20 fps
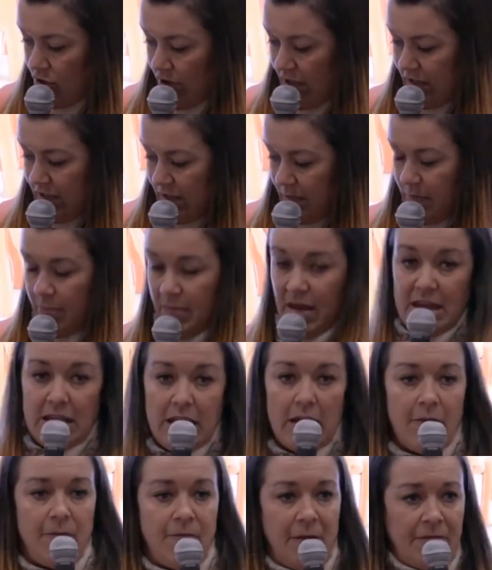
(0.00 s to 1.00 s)
need to be
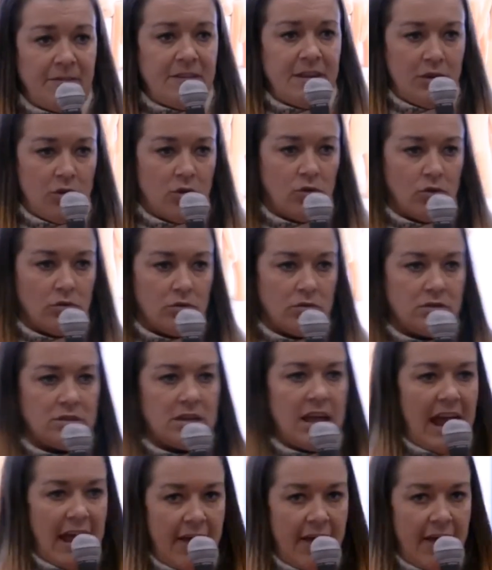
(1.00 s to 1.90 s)
making 50 calls